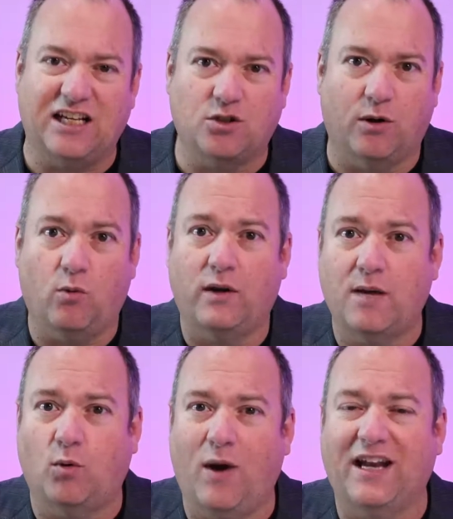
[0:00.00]
into it.
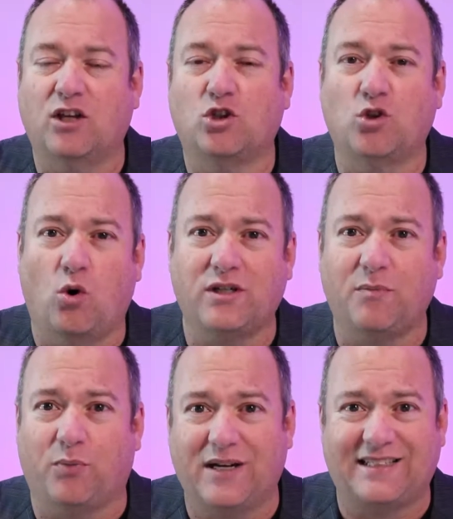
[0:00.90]
Number 1, shorter
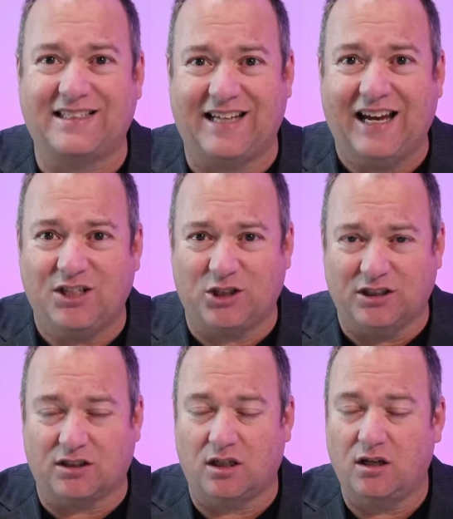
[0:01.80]

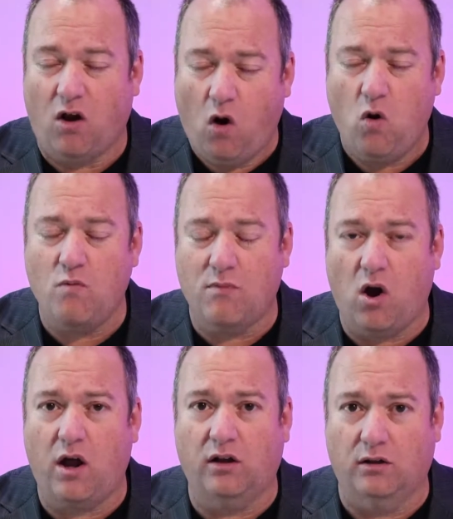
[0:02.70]
presentations. Oh
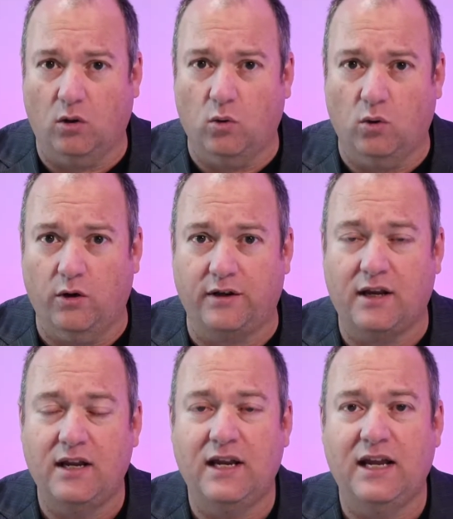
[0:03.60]
my Lord.
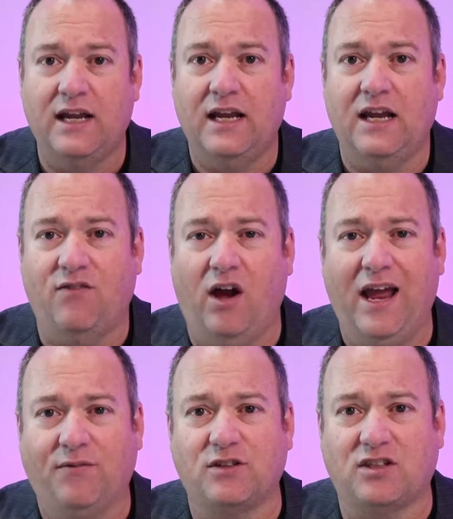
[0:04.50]
If I
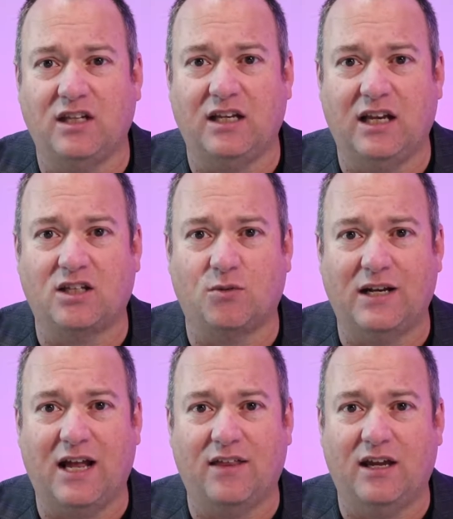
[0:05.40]
have to sit next
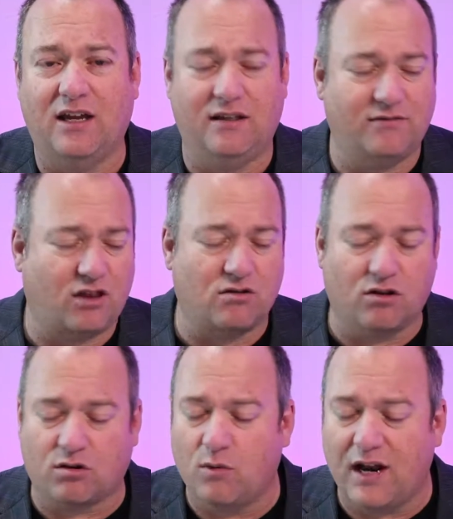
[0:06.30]
to
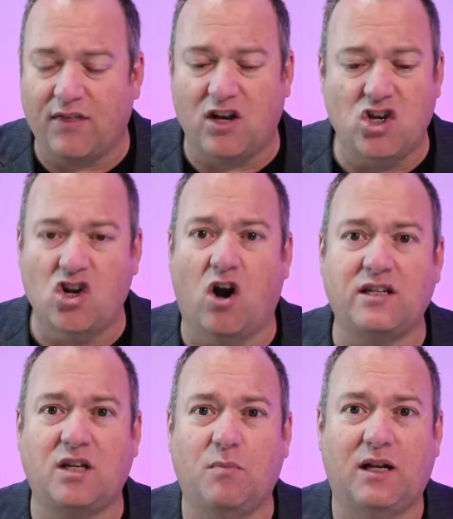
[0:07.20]
through another
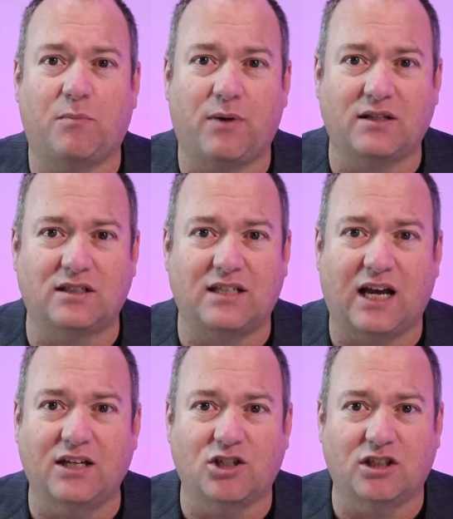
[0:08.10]
90-minute
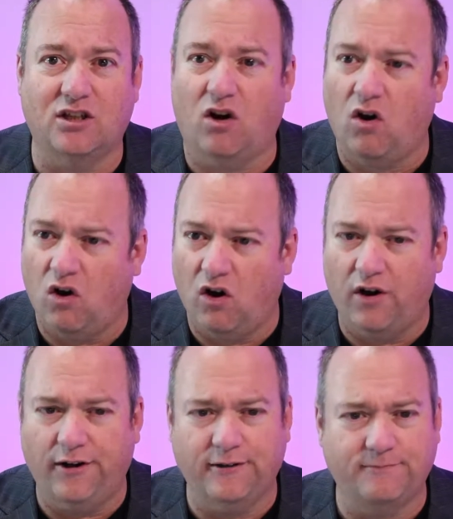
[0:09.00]
presentation
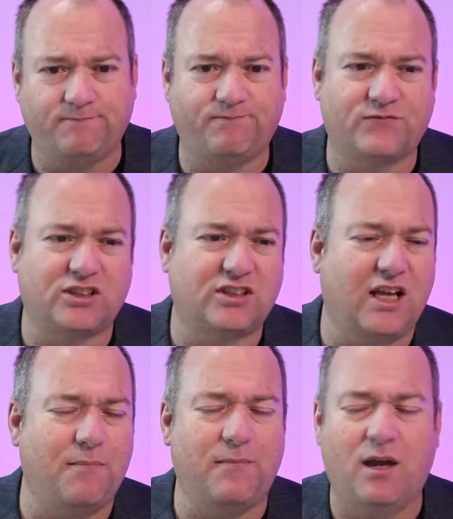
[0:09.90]
on
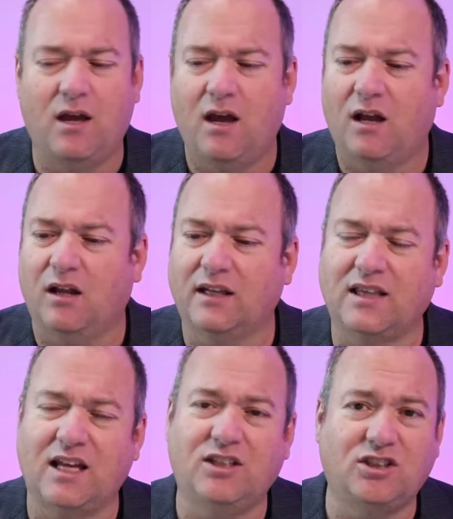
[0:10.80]
some, like
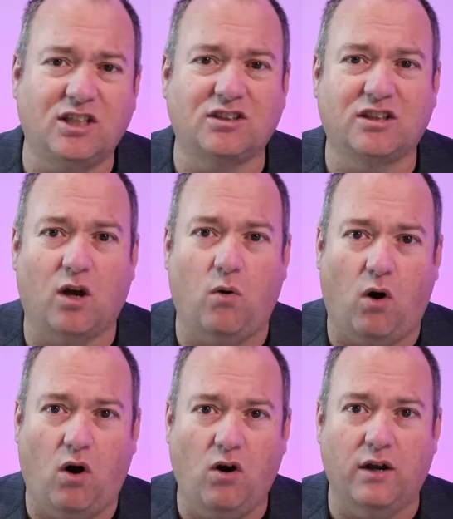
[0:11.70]
they just go
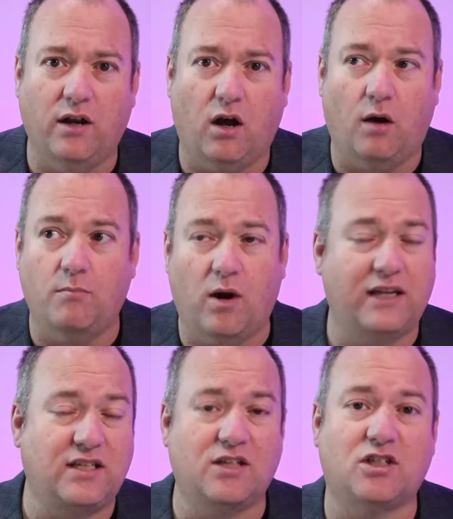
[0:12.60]
on, my
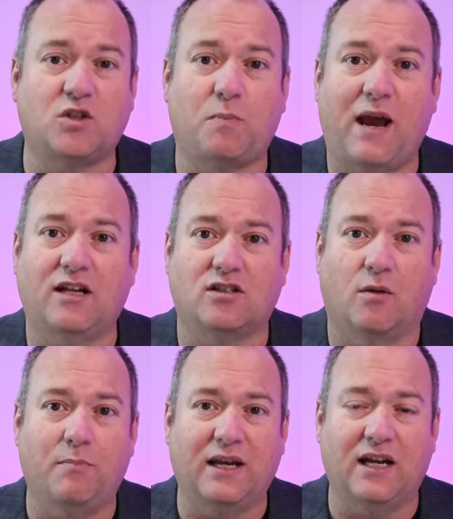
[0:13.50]
attention span is
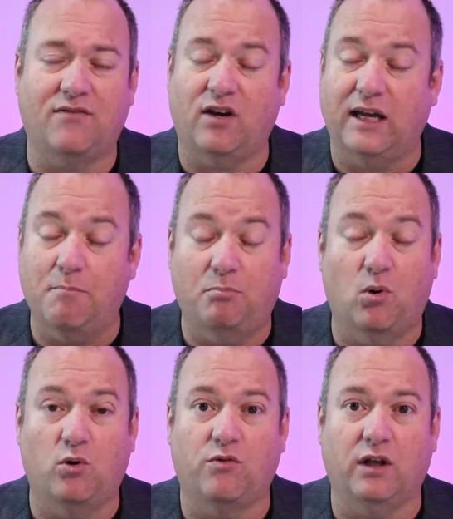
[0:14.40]
not big enough. I get
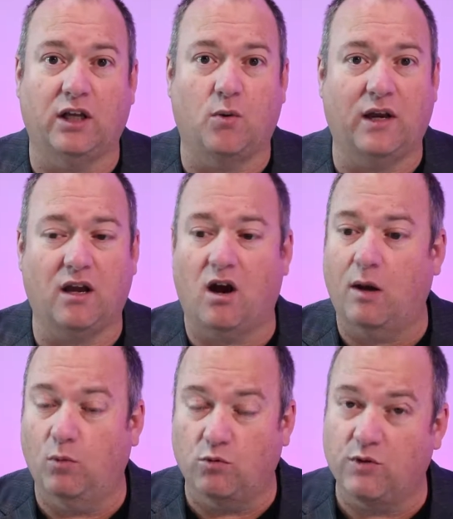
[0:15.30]
bored really quick. I
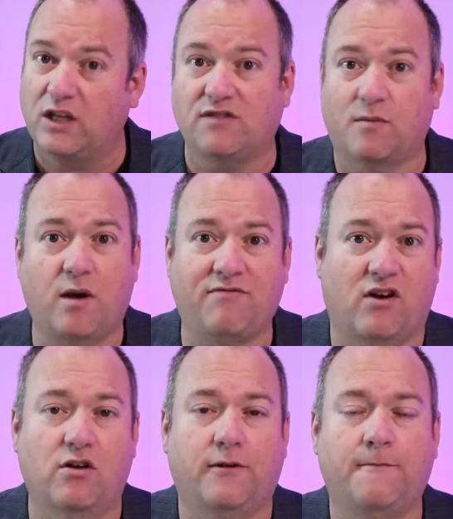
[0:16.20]
will reach for my
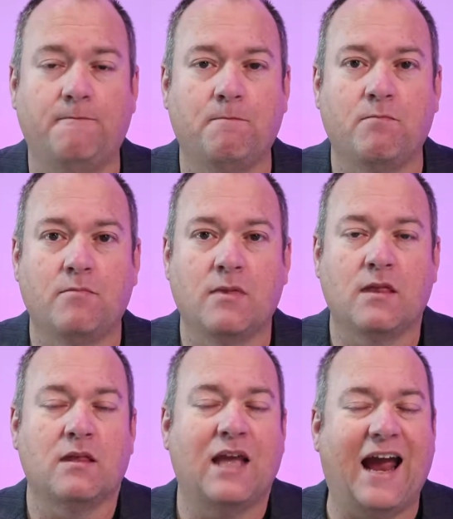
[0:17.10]
phone.
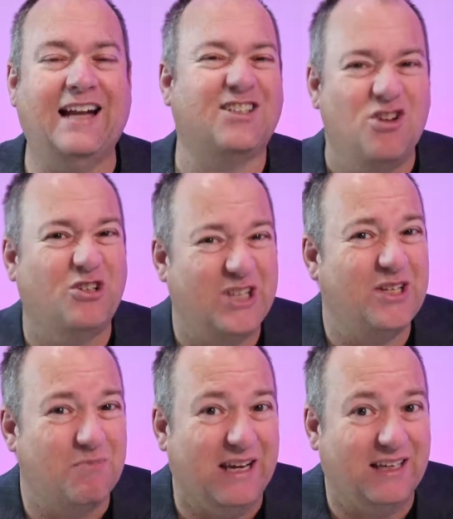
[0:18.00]
And it's not
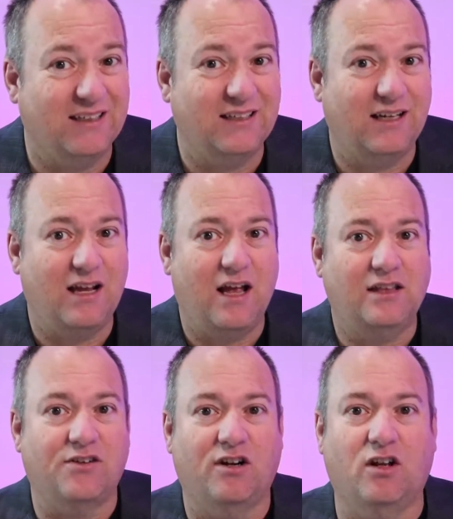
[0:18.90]
just me.
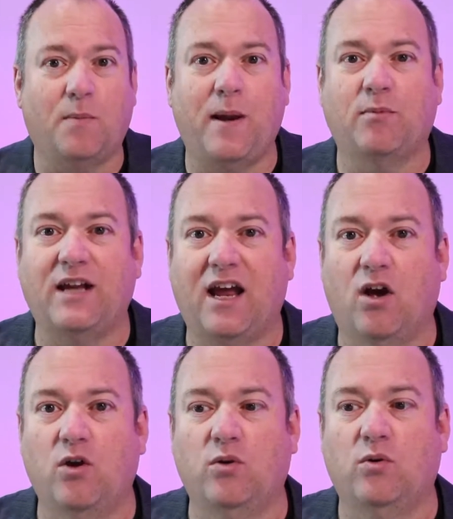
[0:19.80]
There are a lot of people now
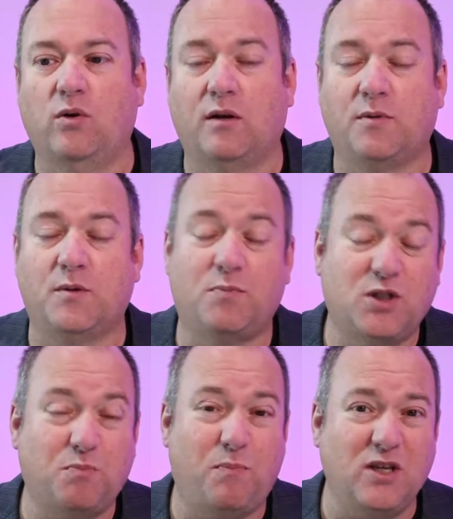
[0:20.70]
who,
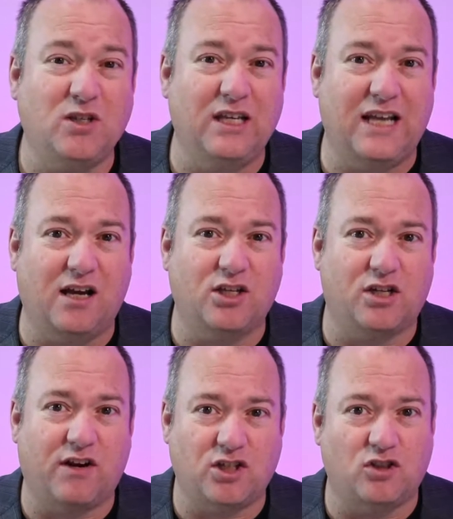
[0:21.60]
especially younger
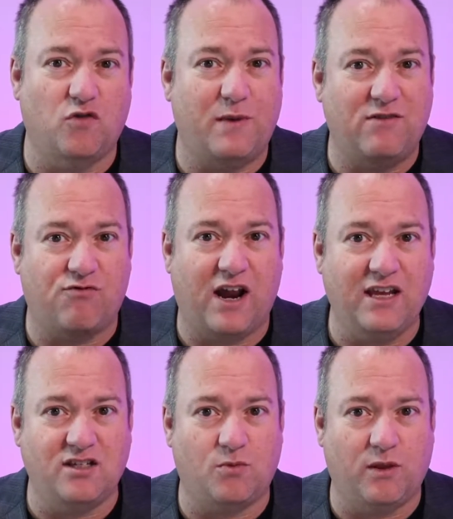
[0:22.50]
generations who've been
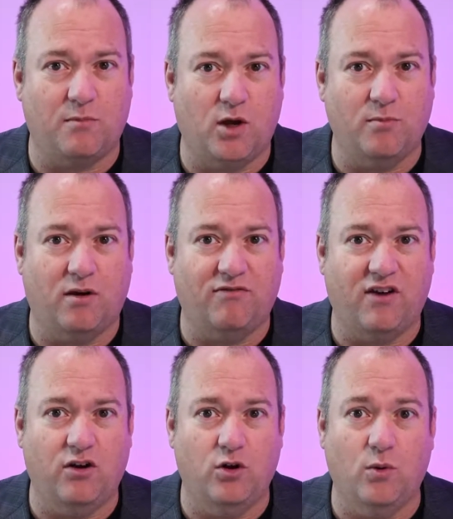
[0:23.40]
raised with the mobile
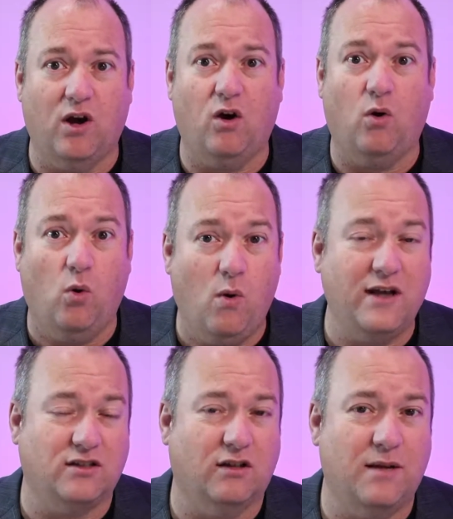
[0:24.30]
phone, who are
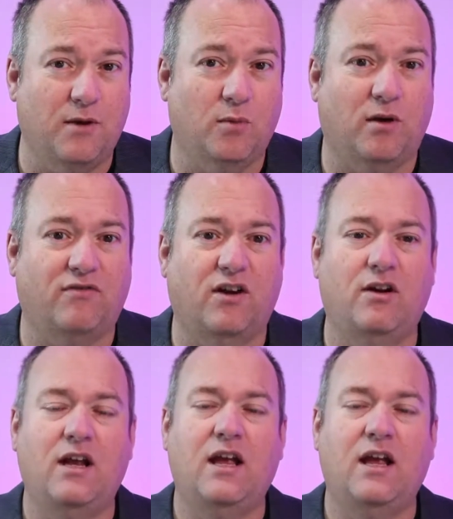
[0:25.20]
always on their mobile phone.